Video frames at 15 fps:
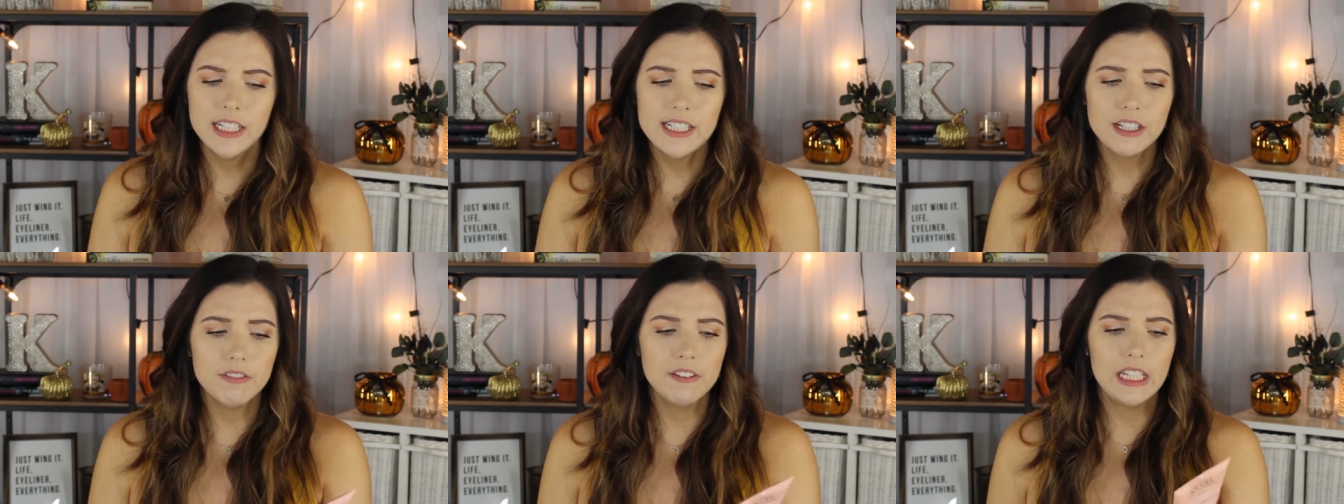
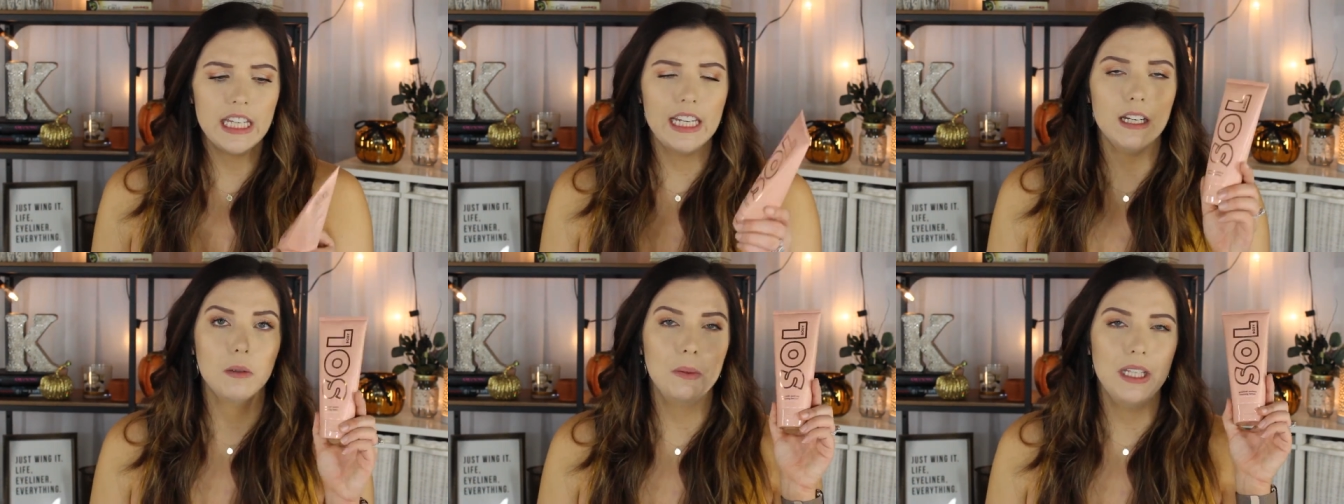I did feel
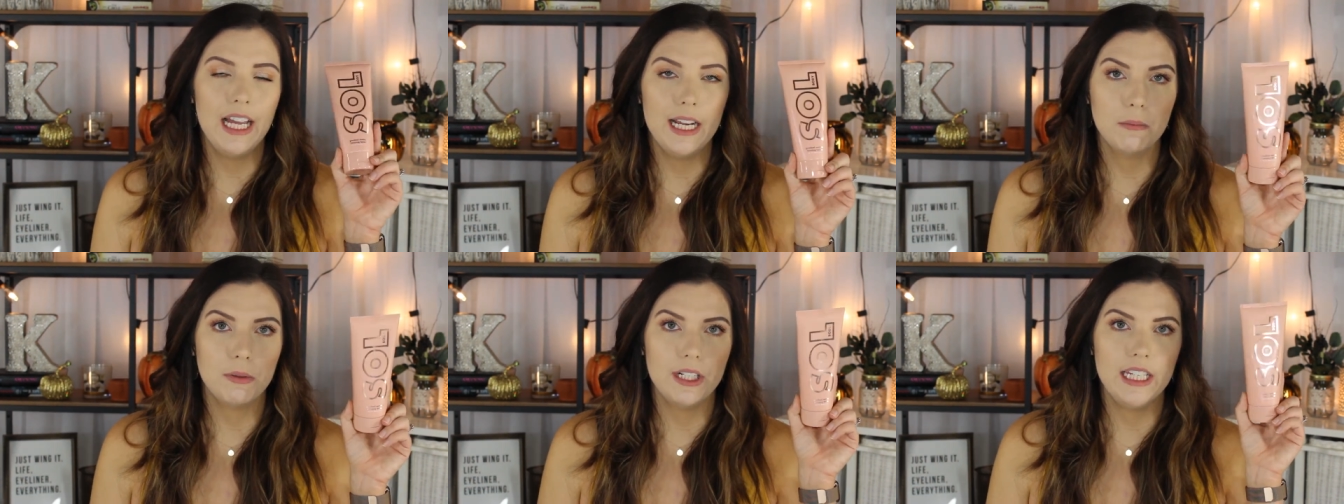like it
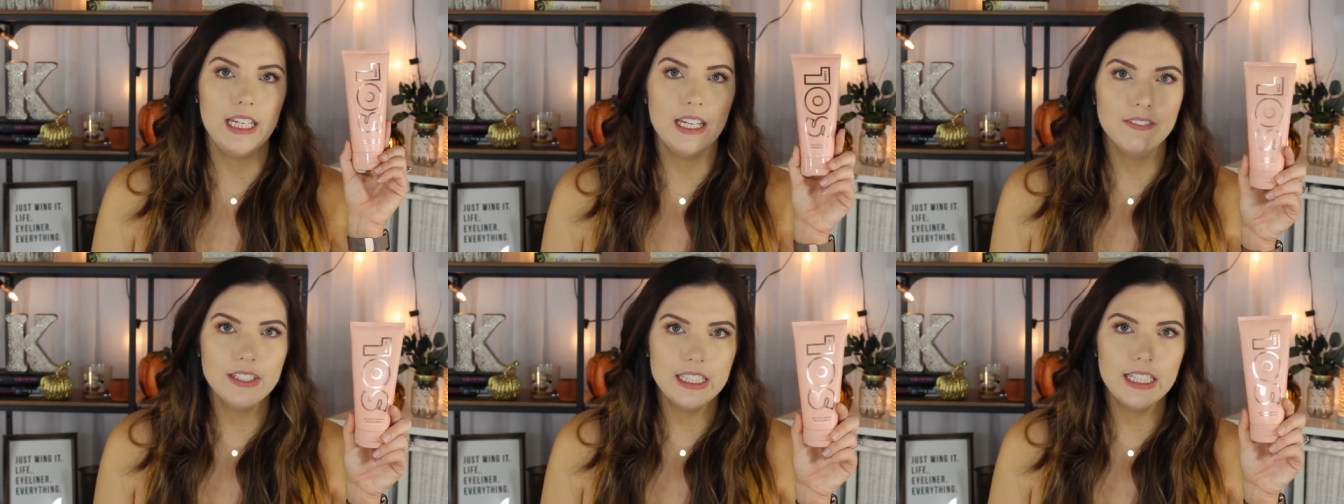applied
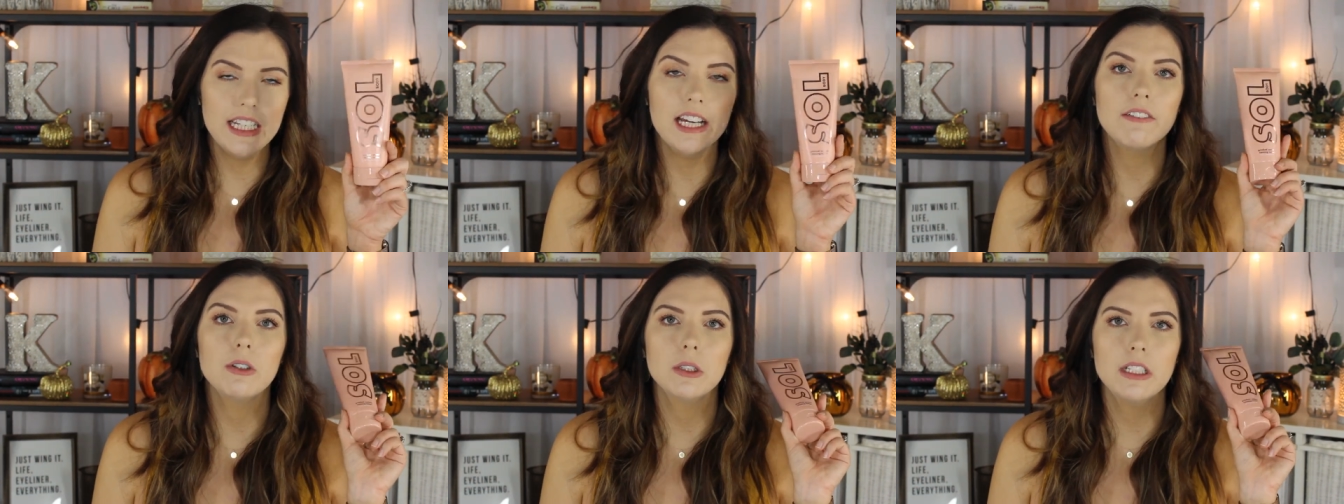pretty
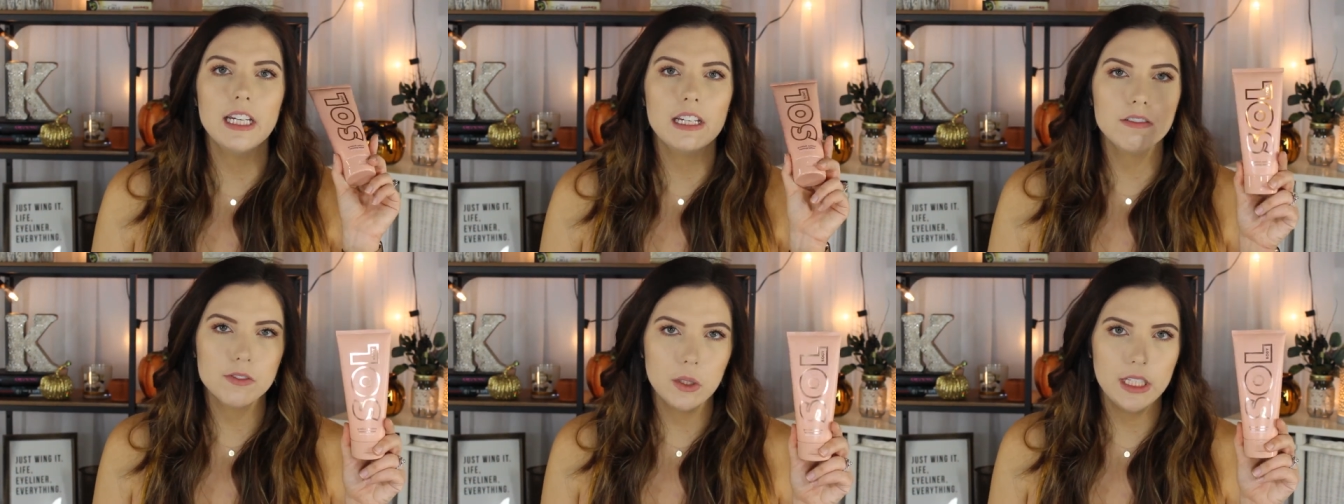evenly. I've
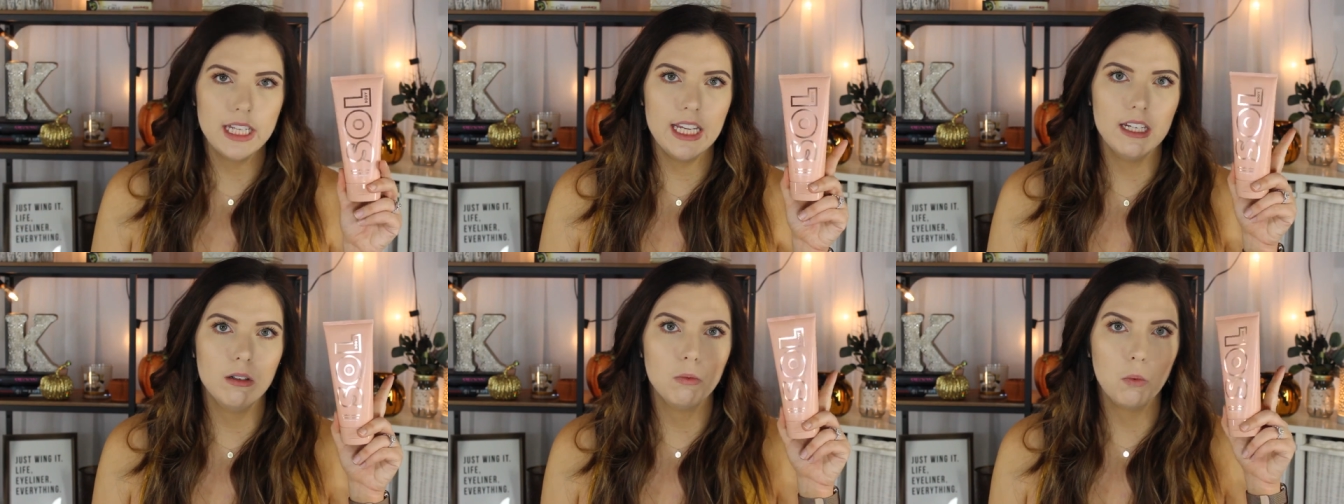only
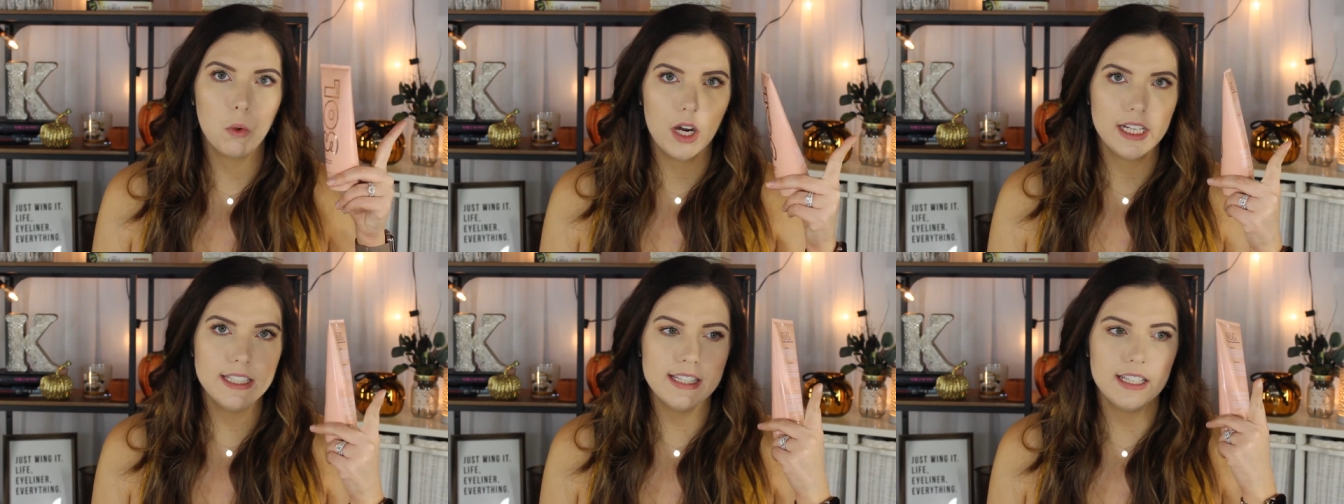exfoliated
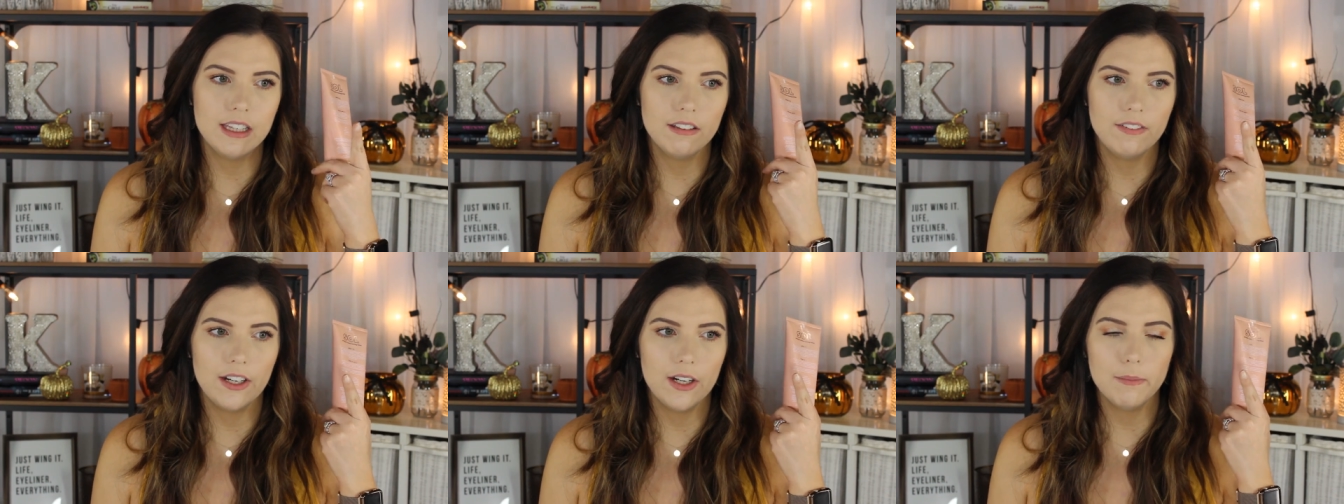once at
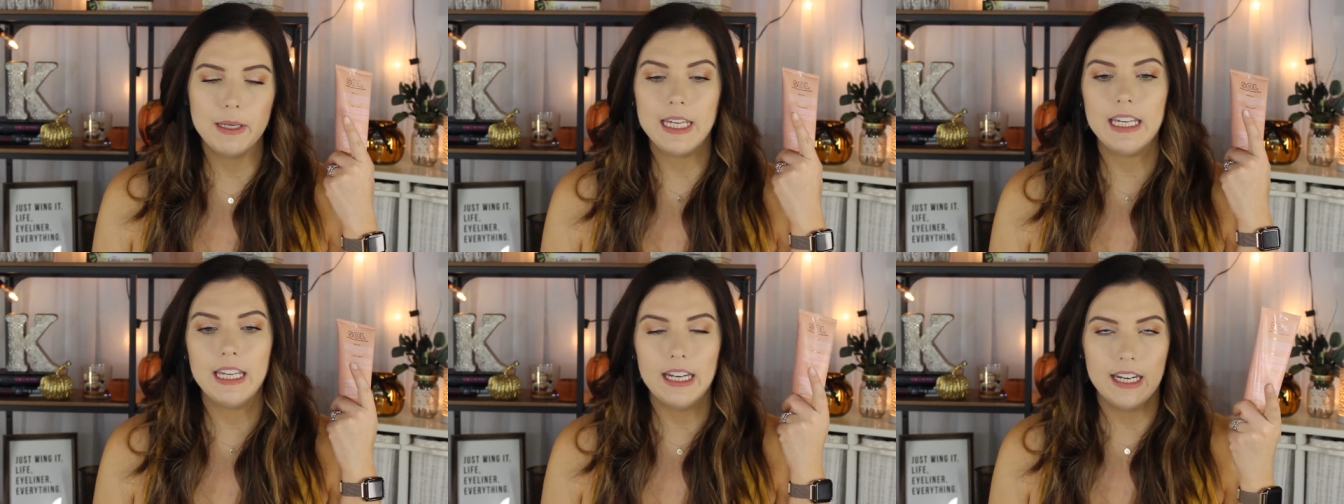the very
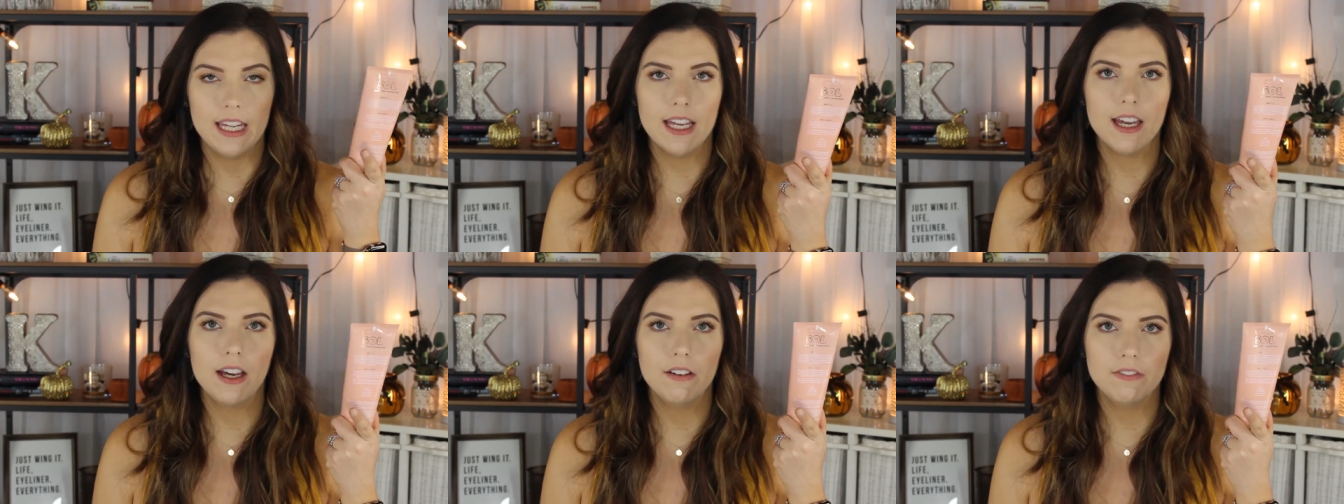
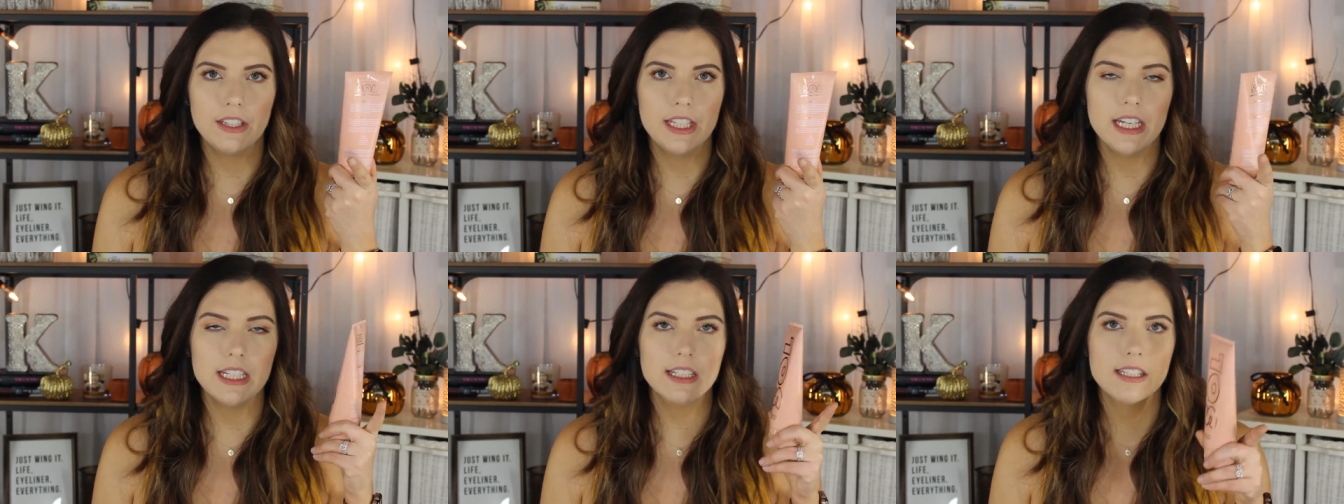beginning
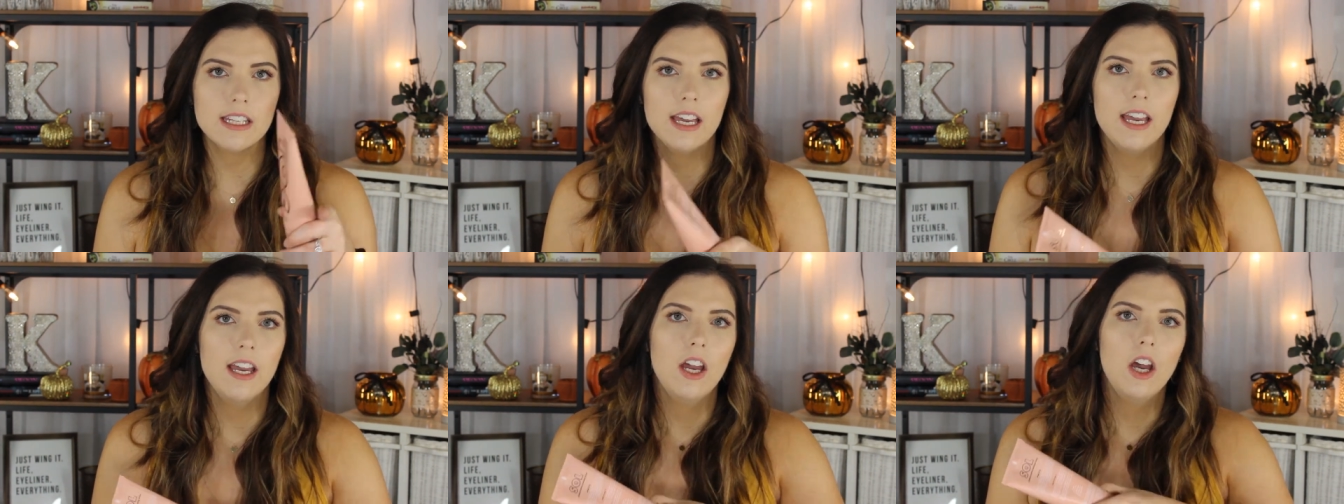of this